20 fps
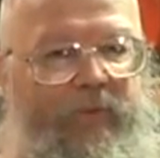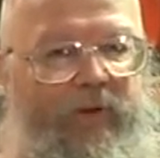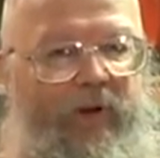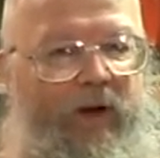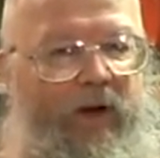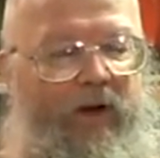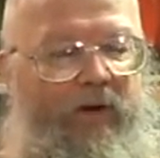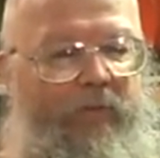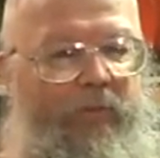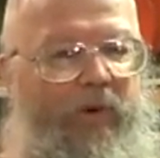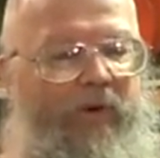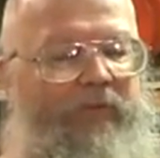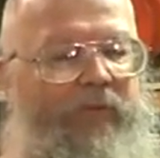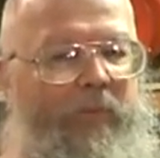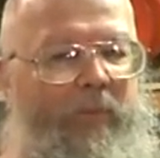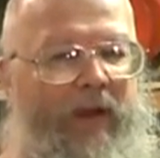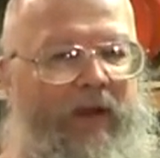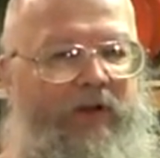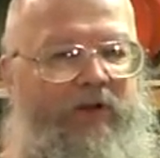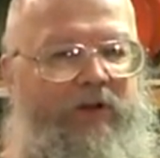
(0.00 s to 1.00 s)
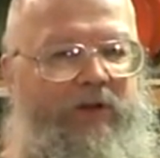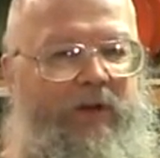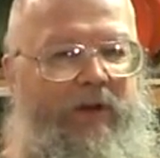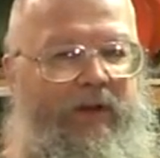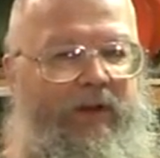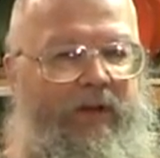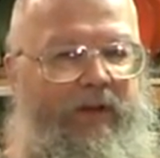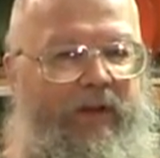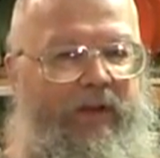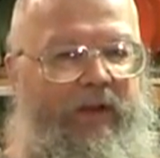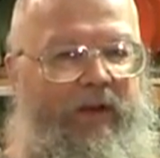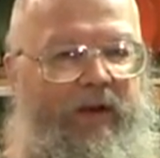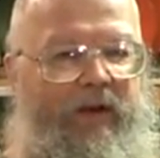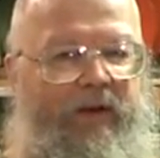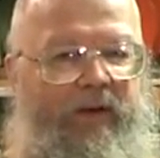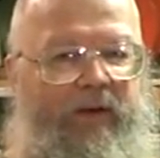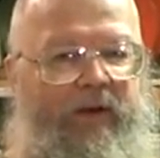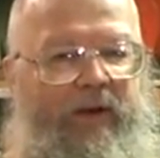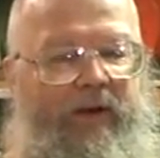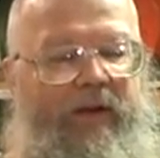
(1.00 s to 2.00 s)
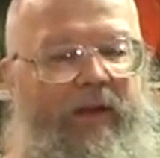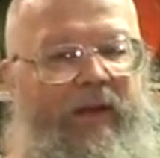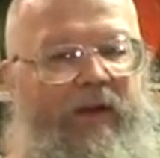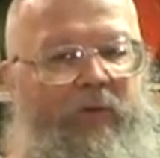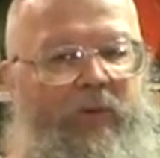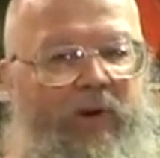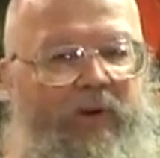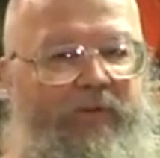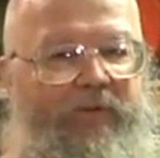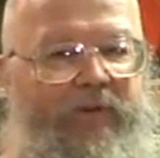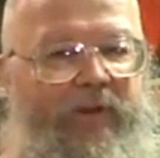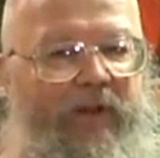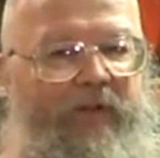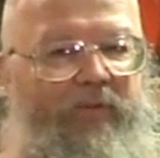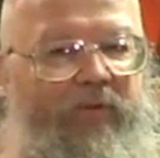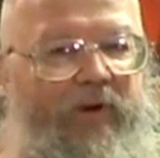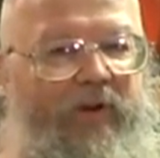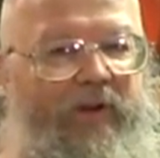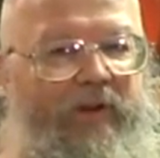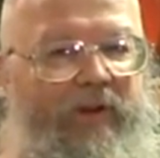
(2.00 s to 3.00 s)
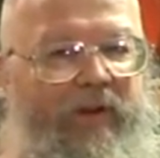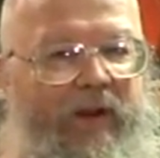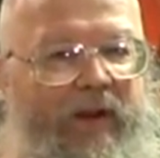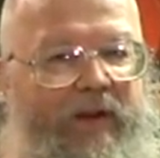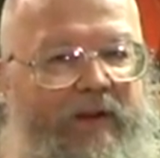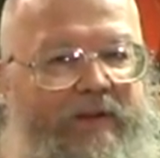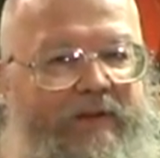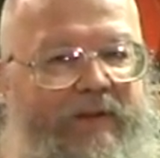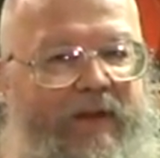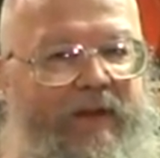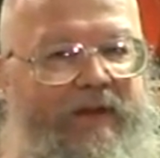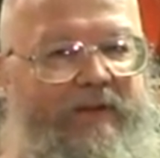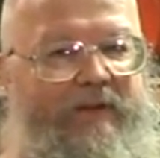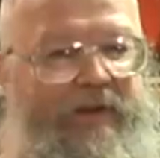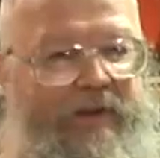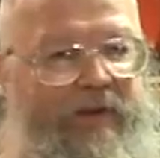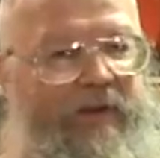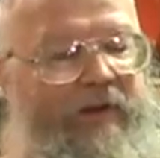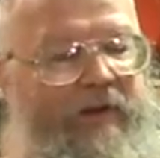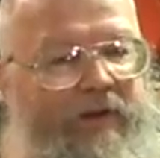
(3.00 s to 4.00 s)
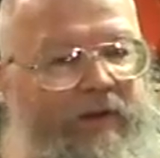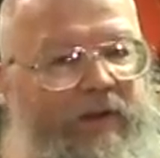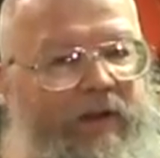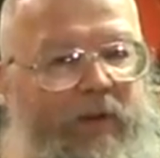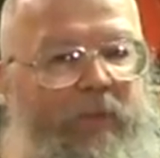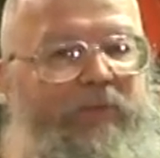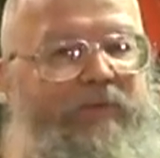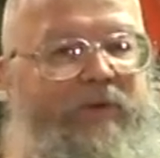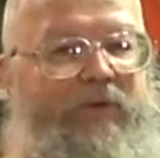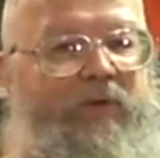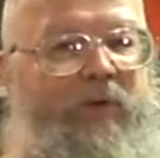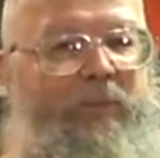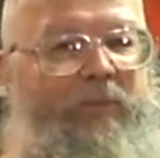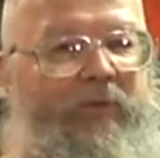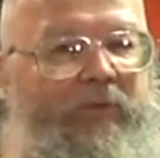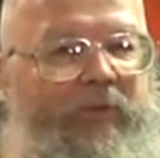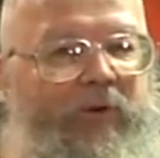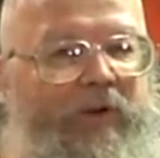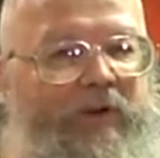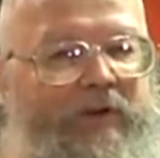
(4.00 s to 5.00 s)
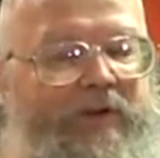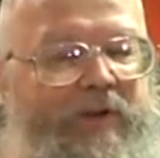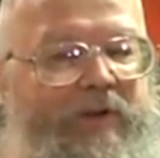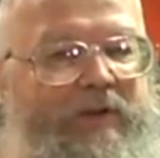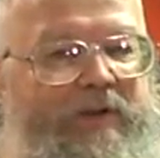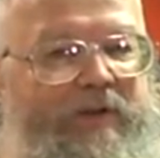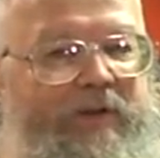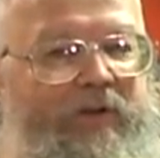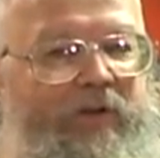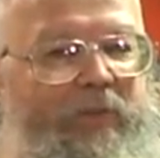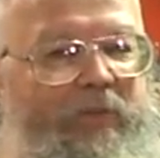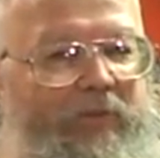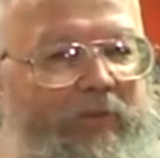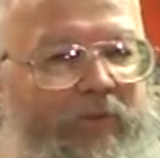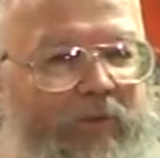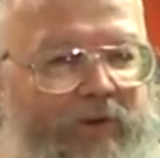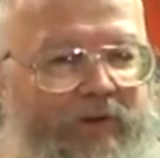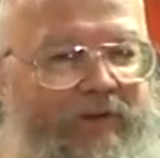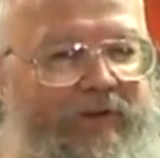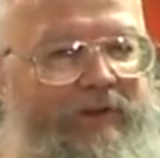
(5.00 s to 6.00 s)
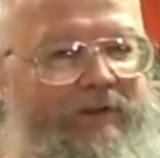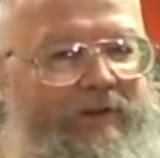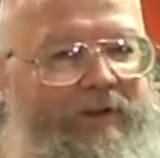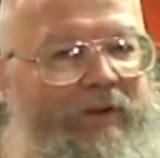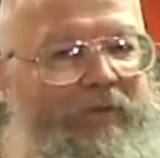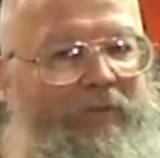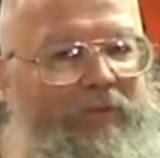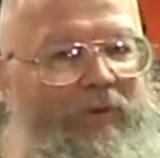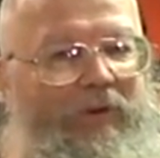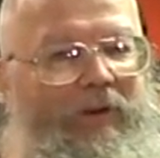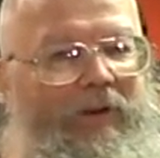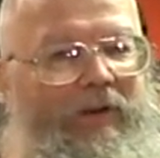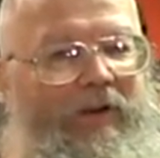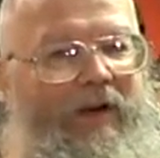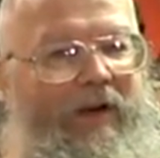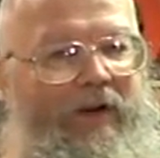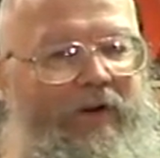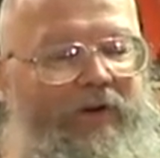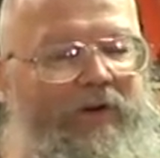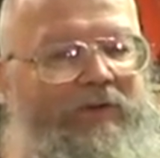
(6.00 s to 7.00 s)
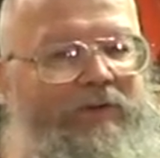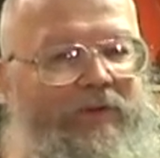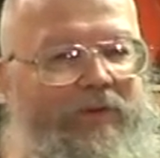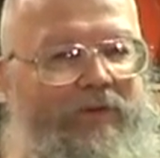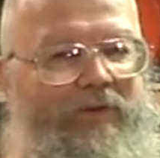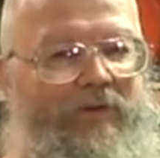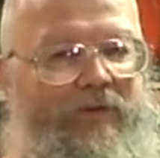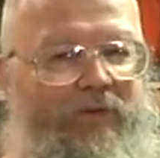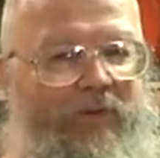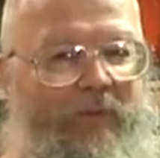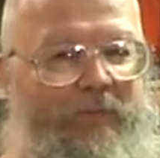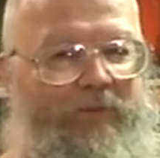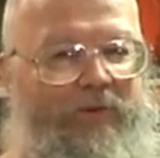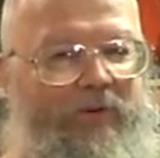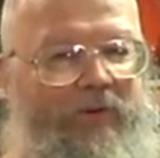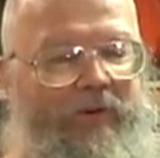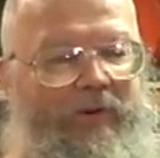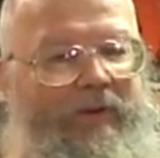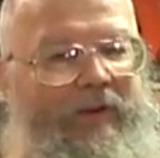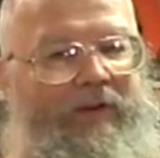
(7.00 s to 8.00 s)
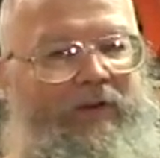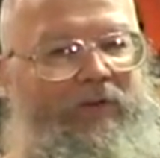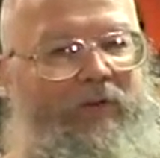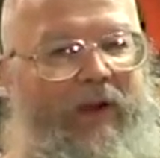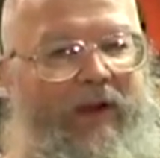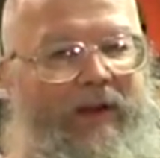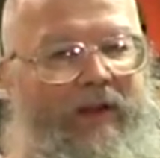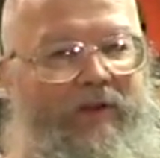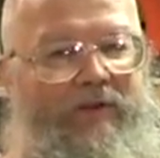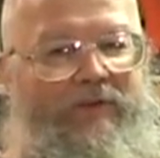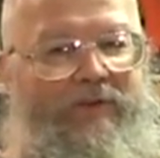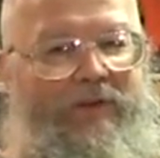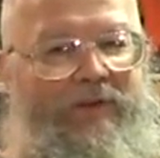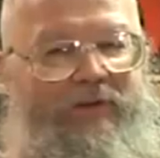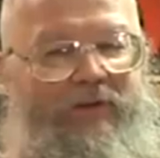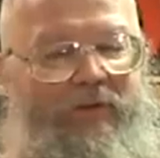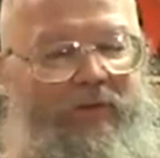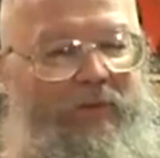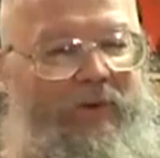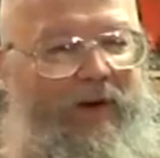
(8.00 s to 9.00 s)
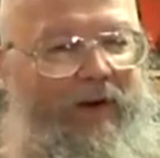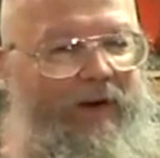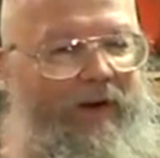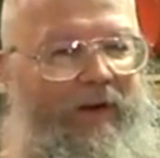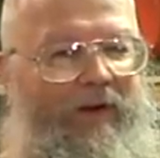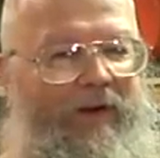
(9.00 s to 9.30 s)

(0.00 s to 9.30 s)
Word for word: uh, Reformation and the uh, getting rid of slavery in the United States? It was a group of Christians, a group of Christians that really understood Scripture and didn't try to use it to. Uh,